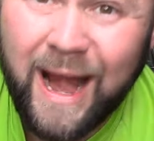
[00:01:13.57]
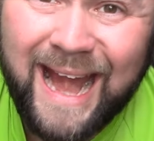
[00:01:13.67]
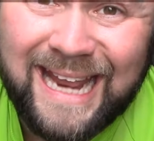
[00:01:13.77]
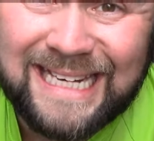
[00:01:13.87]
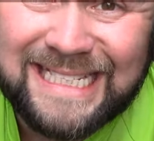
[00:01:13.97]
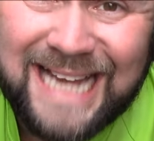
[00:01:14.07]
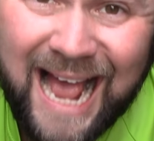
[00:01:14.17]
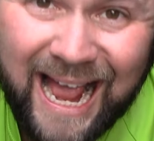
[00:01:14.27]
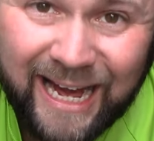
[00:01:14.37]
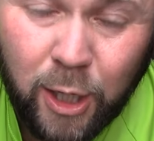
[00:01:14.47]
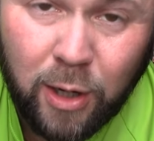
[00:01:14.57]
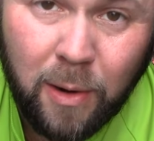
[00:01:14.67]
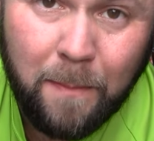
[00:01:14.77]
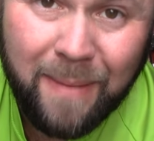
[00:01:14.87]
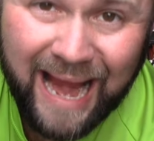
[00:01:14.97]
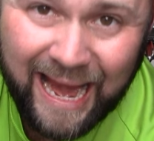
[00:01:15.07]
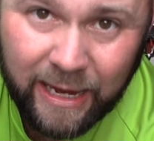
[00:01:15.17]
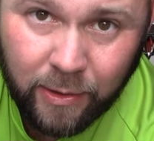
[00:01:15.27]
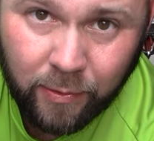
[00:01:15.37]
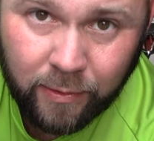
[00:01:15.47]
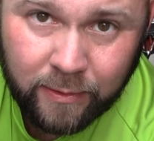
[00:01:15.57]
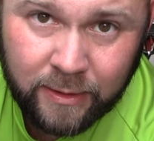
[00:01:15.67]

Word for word: an entire panel.